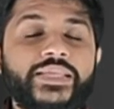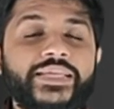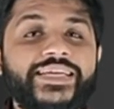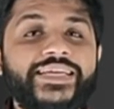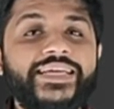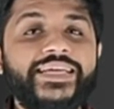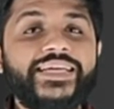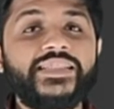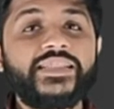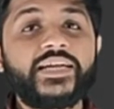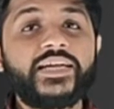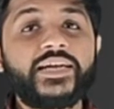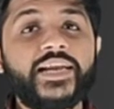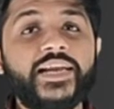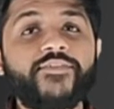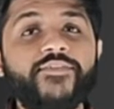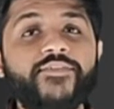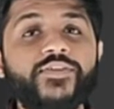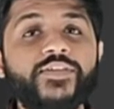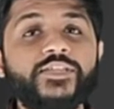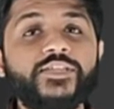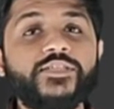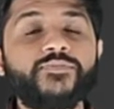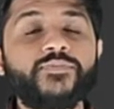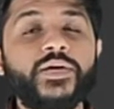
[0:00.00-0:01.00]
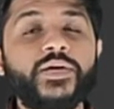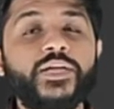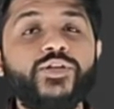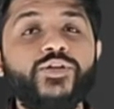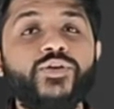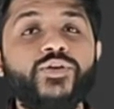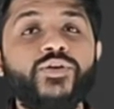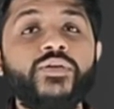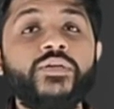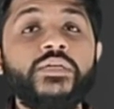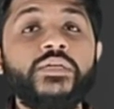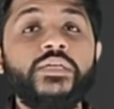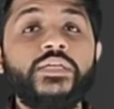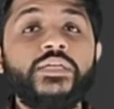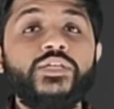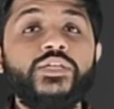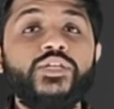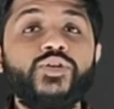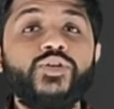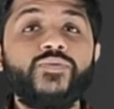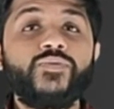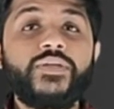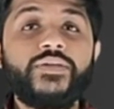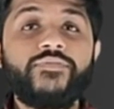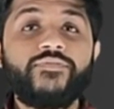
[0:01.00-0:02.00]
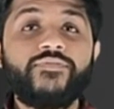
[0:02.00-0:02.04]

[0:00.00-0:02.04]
In that reference manual, you will